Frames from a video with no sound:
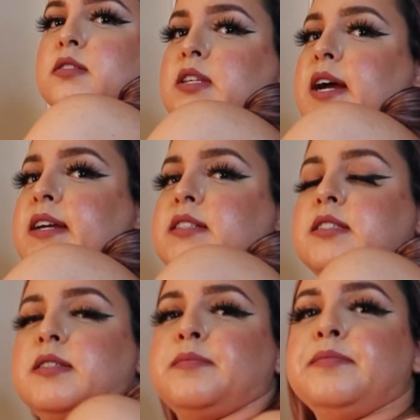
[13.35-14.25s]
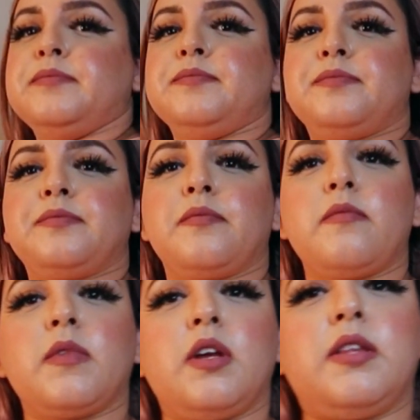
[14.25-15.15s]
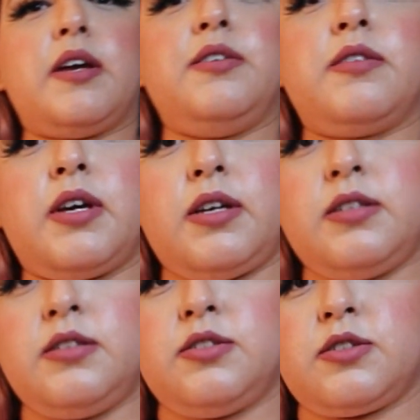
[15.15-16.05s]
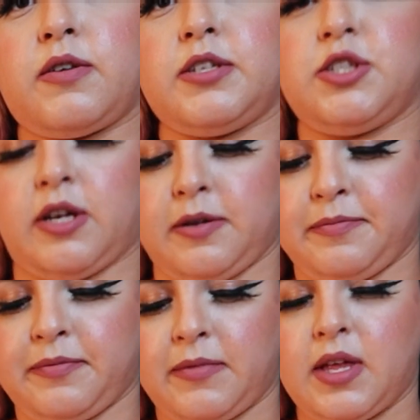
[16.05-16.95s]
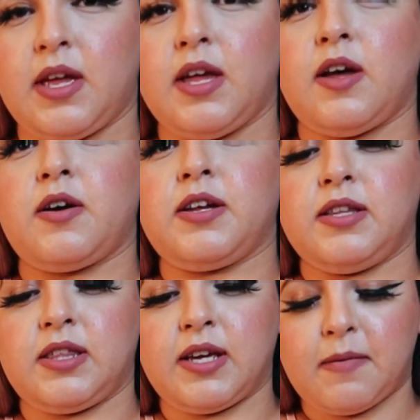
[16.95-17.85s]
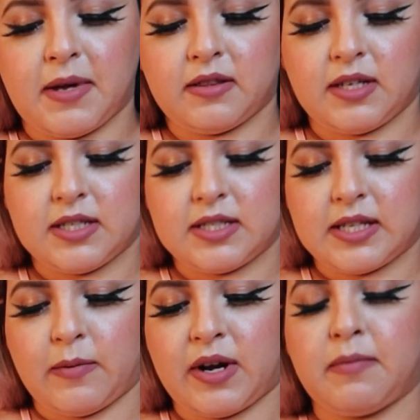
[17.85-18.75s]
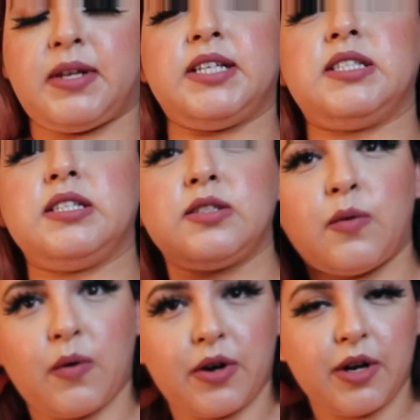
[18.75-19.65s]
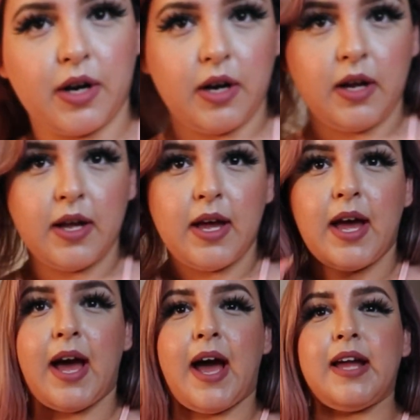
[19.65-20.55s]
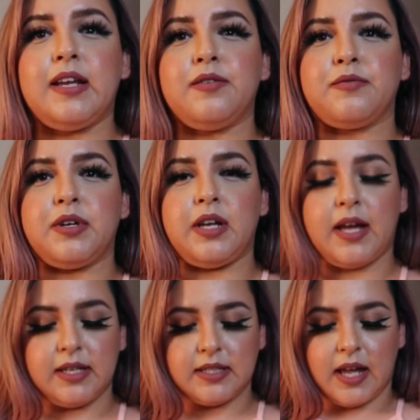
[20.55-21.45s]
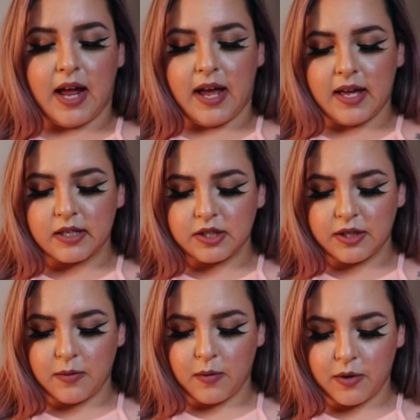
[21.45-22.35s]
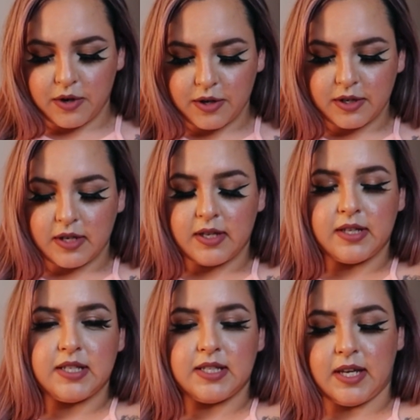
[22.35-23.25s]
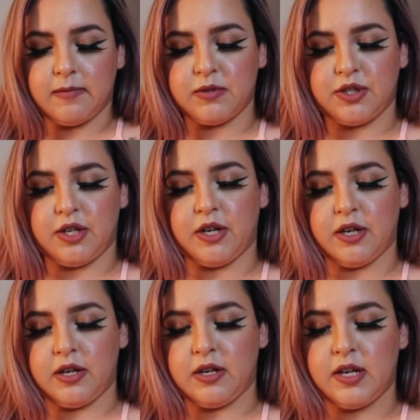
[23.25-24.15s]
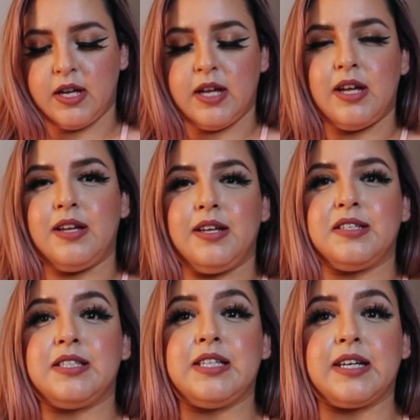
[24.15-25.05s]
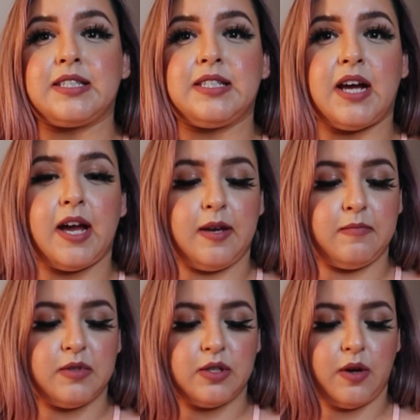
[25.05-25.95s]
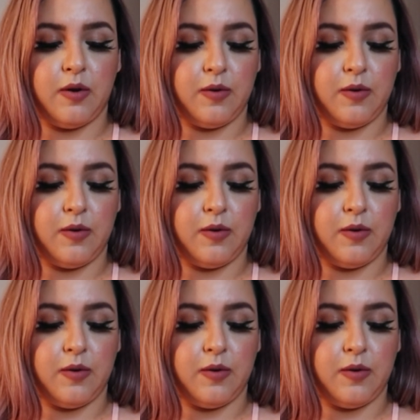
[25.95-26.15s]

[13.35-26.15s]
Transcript: Sides that you can scrunch up. And the thing about this is that when I placed this order, I didn't realize that I actually ordered the same shirt like 6 times. So